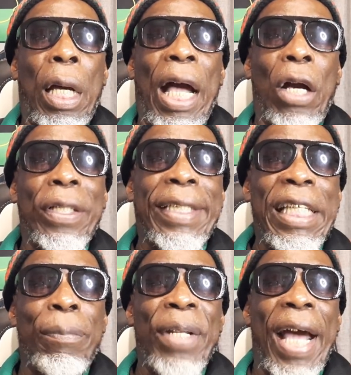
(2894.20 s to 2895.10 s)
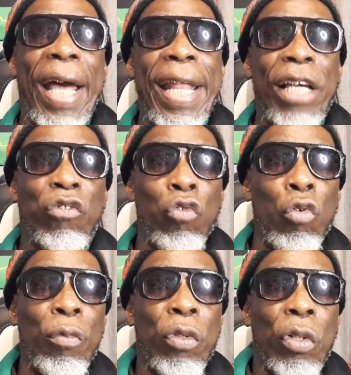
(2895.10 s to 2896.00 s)
and go sleep in our next
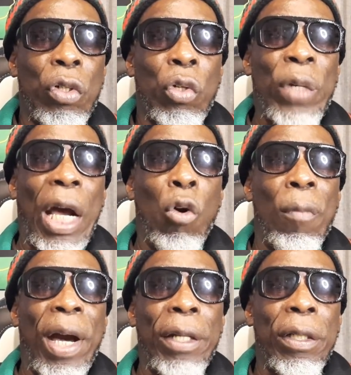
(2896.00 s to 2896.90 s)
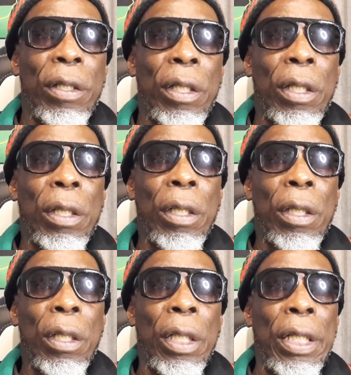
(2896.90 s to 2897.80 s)
room with a woman.
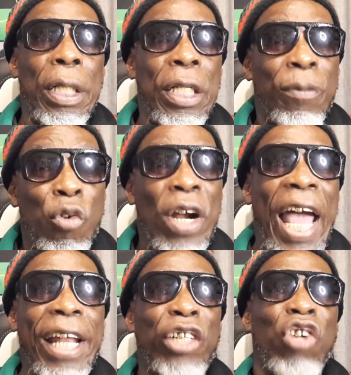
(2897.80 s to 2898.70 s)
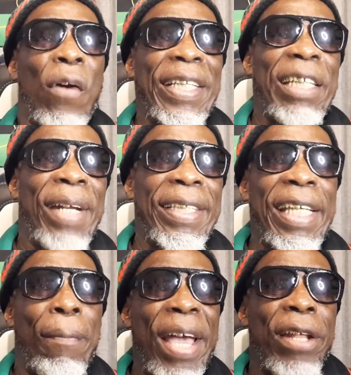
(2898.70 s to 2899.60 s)
It's more like the two of us sleep in the
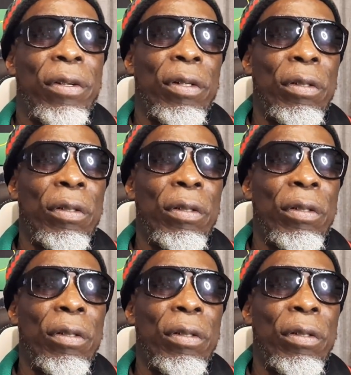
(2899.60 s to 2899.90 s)
same bed.